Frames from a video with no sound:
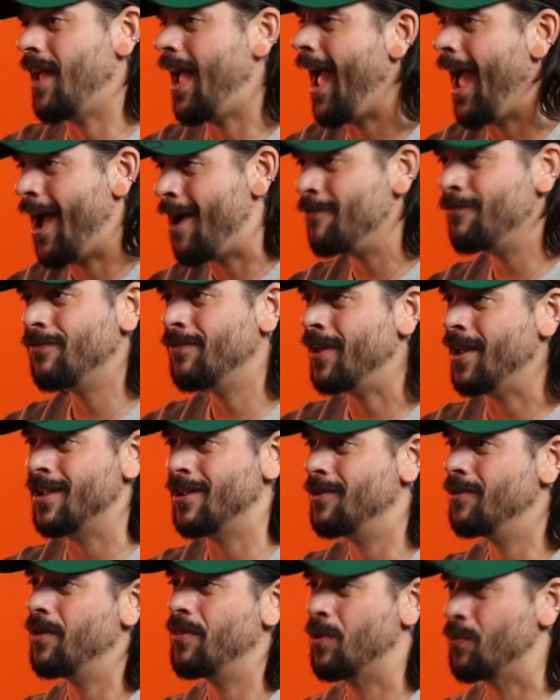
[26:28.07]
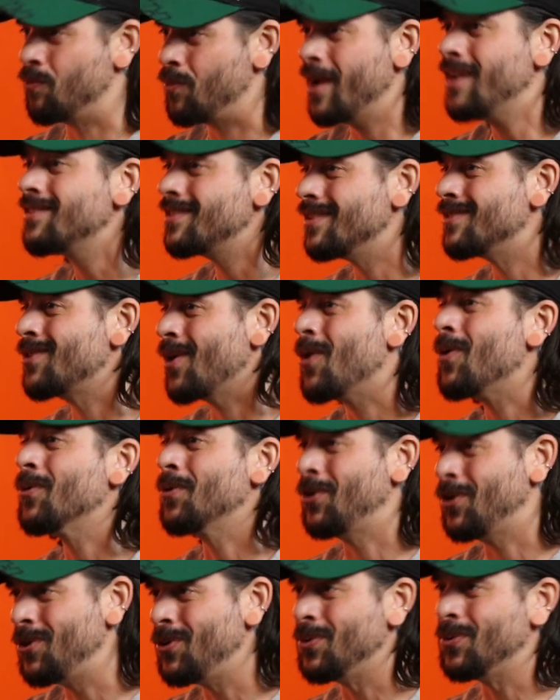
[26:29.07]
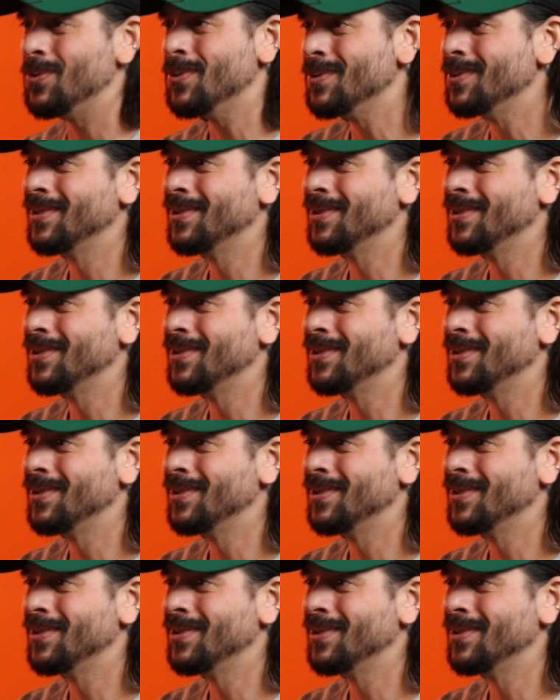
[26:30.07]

half. Like right, the rest yeah. is all you.